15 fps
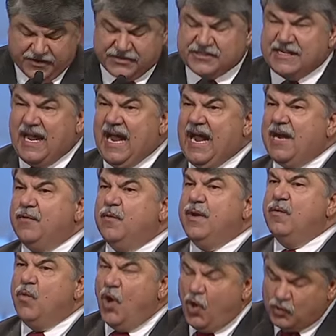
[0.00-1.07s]
aside, we
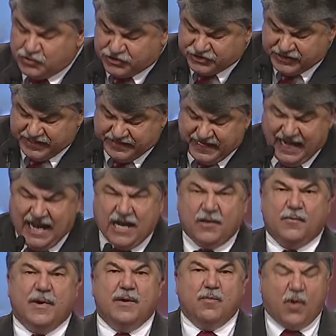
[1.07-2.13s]
won't sit
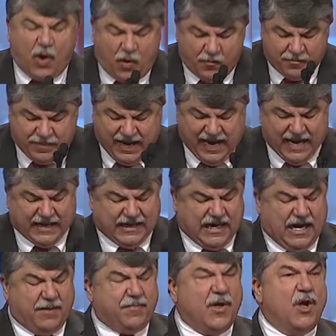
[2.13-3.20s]
down, we won't back
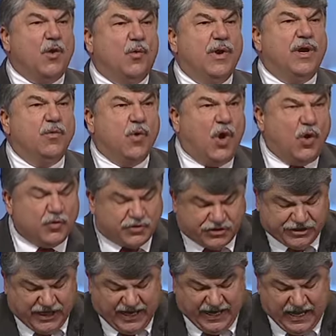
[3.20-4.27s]
up, we won't
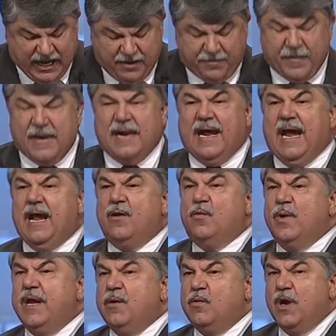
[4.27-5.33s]
shut up, and
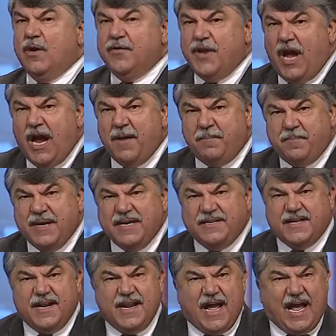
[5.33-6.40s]
we will not be
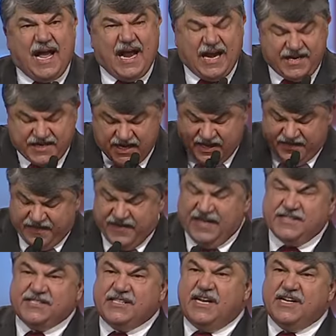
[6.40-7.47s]
denied.
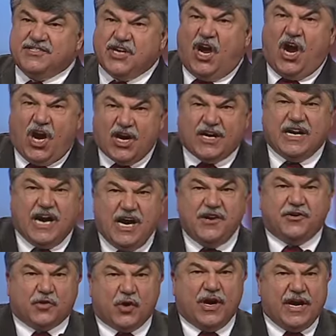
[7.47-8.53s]
This is our
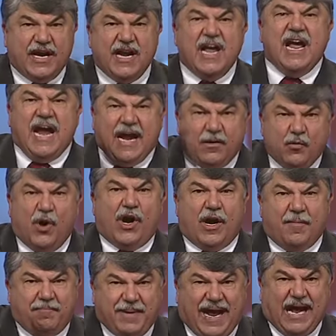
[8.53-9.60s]
country, and we're
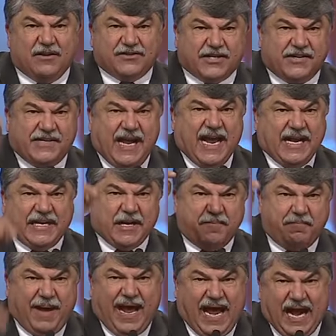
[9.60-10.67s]
about to take it
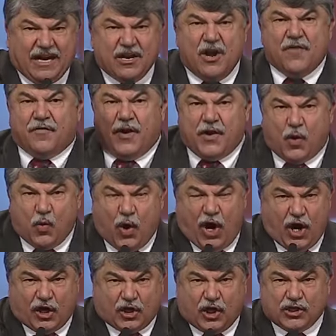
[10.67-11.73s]
back for the
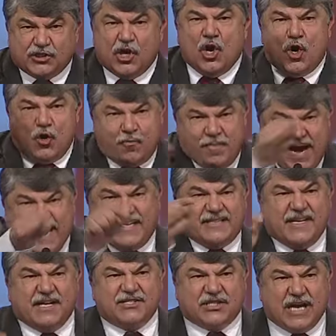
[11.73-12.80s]
workers who make
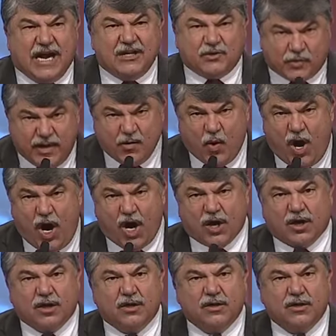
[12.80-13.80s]
this country work.